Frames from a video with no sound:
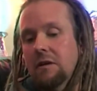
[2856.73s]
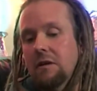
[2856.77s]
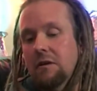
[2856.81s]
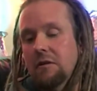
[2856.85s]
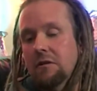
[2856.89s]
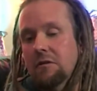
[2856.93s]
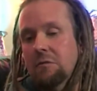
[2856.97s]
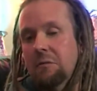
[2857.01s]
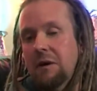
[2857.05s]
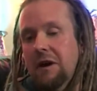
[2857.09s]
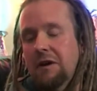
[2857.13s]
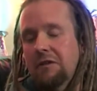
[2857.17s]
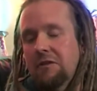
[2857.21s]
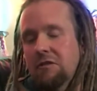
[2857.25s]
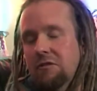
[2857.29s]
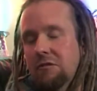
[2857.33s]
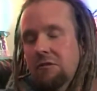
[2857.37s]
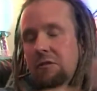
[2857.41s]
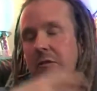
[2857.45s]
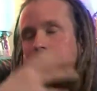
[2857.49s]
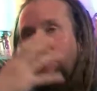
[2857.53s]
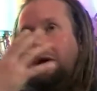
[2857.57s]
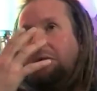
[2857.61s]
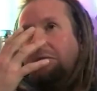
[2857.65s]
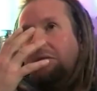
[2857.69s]
I was made to
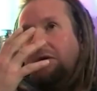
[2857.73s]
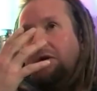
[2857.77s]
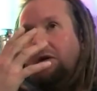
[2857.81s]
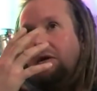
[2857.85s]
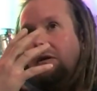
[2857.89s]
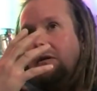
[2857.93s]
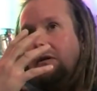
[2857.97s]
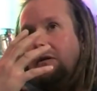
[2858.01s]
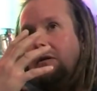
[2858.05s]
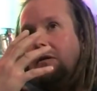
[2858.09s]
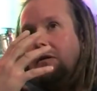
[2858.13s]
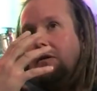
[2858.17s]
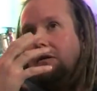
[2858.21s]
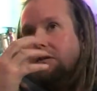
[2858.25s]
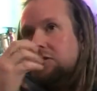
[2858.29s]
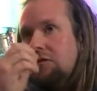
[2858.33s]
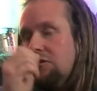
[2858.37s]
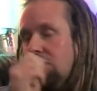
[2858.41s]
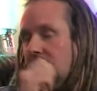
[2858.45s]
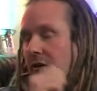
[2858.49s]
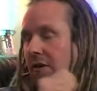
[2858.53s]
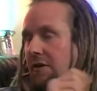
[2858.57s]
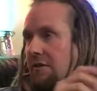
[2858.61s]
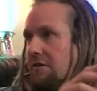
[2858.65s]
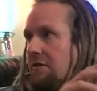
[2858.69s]
remember
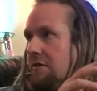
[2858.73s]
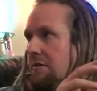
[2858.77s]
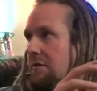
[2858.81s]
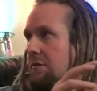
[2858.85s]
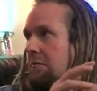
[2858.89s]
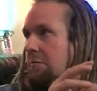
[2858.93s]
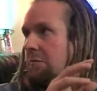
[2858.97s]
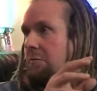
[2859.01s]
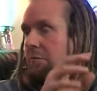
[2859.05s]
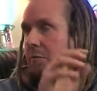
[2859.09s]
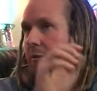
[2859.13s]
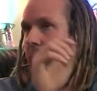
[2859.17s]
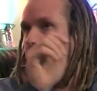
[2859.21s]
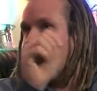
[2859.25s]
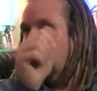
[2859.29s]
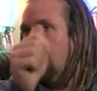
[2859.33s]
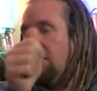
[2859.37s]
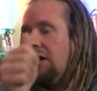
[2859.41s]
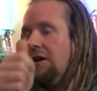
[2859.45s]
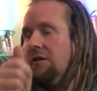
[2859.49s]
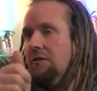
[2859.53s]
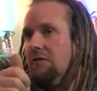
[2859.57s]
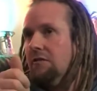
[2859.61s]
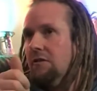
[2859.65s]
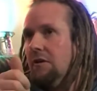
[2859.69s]
trying to put
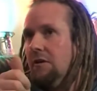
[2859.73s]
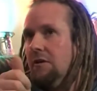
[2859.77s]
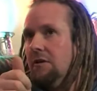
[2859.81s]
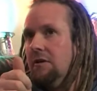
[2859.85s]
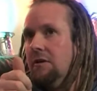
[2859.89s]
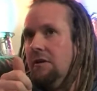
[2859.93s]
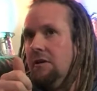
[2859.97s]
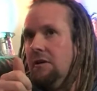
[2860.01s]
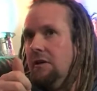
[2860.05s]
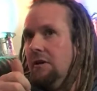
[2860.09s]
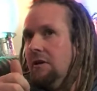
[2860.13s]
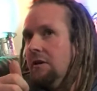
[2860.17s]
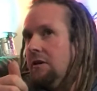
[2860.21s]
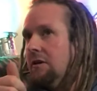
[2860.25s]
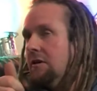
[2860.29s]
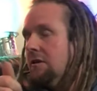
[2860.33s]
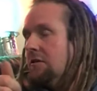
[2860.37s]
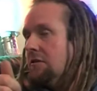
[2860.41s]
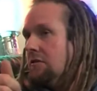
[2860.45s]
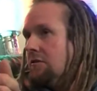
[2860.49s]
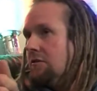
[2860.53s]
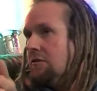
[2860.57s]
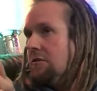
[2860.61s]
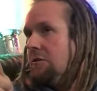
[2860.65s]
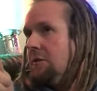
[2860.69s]
lights on
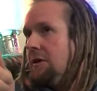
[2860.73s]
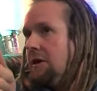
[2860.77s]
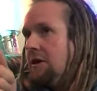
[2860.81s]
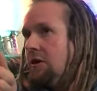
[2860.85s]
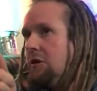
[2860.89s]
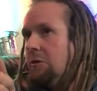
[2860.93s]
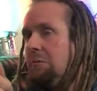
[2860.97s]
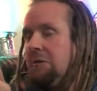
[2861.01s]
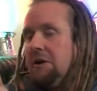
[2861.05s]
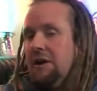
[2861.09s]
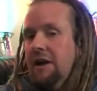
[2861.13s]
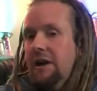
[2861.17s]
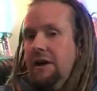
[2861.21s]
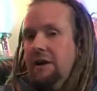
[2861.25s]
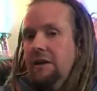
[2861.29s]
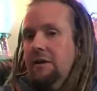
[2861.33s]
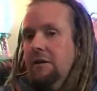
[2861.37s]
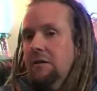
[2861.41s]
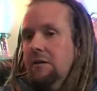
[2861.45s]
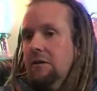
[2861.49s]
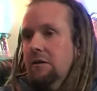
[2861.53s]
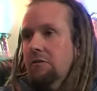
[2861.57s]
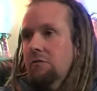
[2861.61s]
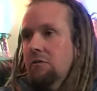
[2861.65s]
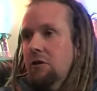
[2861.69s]
okay. to illuminate
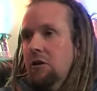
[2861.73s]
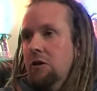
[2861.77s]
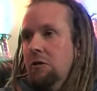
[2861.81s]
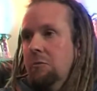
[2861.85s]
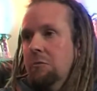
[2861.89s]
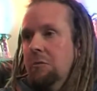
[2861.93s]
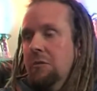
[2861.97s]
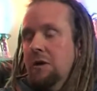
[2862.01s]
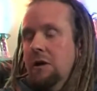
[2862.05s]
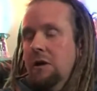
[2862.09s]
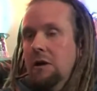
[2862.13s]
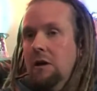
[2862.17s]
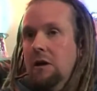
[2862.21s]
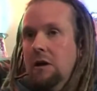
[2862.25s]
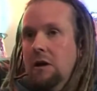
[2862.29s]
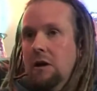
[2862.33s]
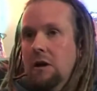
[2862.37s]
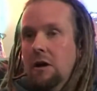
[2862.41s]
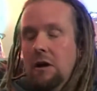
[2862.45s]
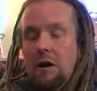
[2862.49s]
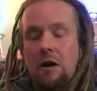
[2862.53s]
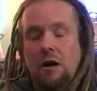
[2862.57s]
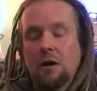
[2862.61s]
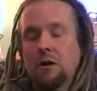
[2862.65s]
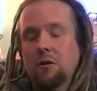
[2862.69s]
the room,
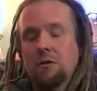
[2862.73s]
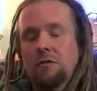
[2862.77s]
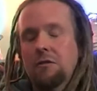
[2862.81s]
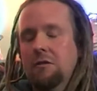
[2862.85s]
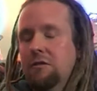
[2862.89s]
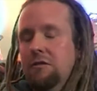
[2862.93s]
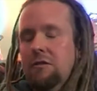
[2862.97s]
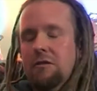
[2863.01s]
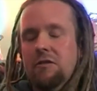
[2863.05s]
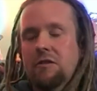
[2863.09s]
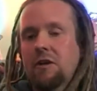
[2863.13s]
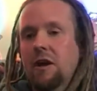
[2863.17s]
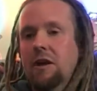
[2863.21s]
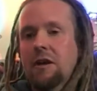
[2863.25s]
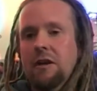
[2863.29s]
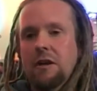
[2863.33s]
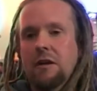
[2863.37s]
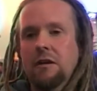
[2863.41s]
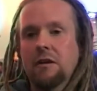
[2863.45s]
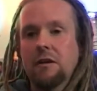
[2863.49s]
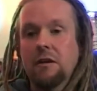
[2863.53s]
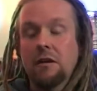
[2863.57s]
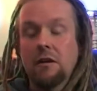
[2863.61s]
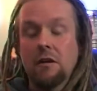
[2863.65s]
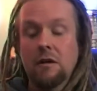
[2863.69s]
and all of a
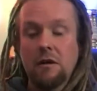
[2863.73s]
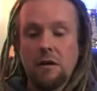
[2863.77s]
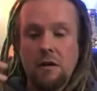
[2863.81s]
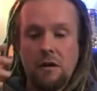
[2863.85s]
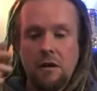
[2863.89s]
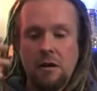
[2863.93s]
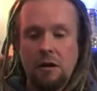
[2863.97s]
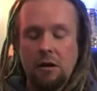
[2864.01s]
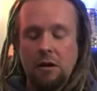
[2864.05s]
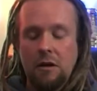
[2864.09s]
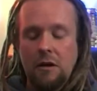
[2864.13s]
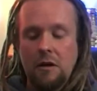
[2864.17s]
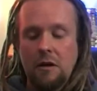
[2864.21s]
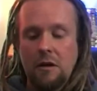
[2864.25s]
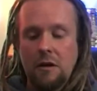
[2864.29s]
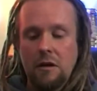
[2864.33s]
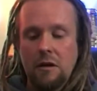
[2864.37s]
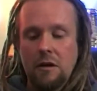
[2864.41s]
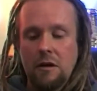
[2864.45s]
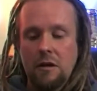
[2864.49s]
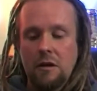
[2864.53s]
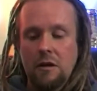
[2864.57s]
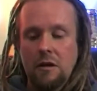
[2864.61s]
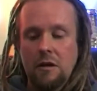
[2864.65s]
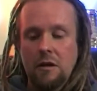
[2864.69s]
sudden,
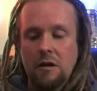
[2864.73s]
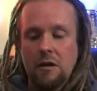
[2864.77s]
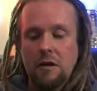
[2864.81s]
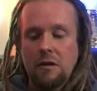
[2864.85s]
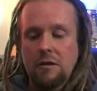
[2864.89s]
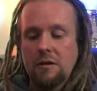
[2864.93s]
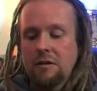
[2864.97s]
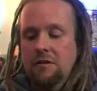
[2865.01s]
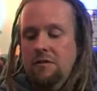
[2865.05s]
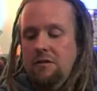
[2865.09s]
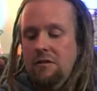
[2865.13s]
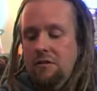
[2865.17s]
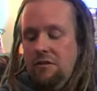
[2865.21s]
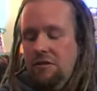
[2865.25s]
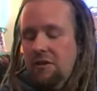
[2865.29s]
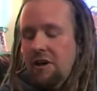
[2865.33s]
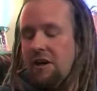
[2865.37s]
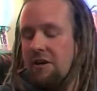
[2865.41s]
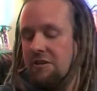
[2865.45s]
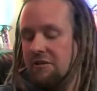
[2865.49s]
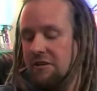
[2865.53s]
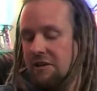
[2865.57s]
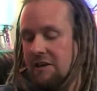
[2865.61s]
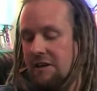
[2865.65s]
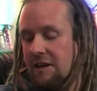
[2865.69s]
this is
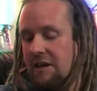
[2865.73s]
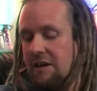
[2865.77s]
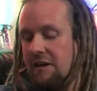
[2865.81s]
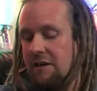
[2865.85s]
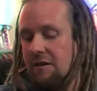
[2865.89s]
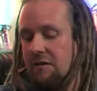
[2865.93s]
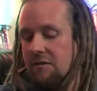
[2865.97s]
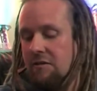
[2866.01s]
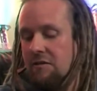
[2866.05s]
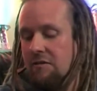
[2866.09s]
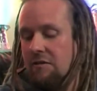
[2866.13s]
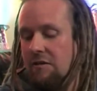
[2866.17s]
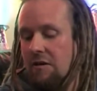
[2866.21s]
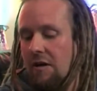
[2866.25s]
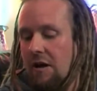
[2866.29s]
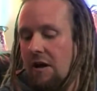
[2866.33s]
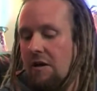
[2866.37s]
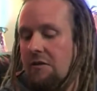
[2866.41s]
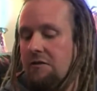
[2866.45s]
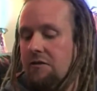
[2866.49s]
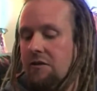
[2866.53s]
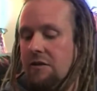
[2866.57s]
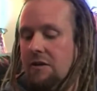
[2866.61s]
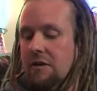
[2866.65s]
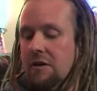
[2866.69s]
30 years
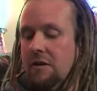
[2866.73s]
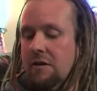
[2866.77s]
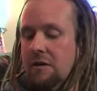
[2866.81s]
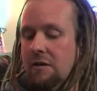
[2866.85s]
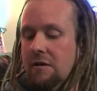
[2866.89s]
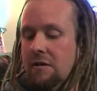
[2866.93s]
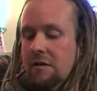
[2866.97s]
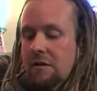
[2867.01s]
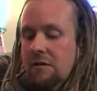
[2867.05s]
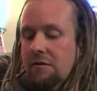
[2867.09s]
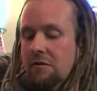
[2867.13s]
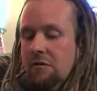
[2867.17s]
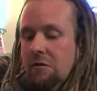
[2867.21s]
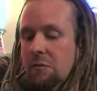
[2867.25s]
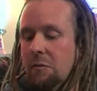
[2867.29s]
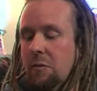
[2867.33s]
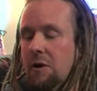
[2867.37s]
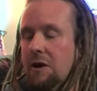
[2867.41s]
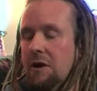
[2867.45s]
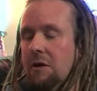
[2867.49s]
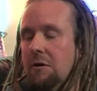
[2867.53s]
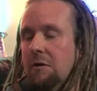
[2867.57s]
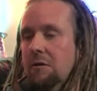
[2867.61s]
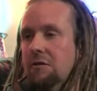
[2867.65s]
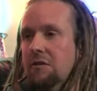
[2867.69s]
after
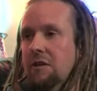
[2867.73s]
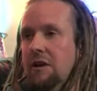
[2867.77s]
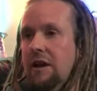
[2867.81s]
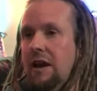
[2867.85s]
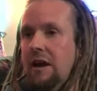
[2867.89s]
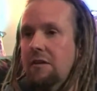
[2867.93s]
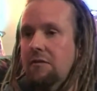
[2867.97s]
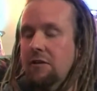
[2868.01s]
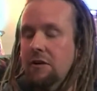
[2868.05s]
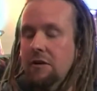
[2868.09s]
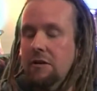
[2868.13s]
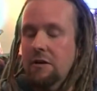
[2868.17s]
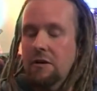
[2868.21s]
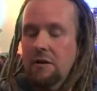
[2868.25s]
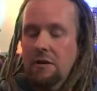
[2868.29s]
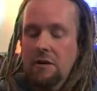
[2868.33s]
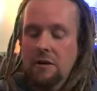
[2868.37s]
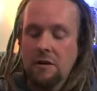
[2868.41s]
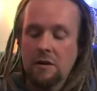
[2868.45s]
right. when I was 11.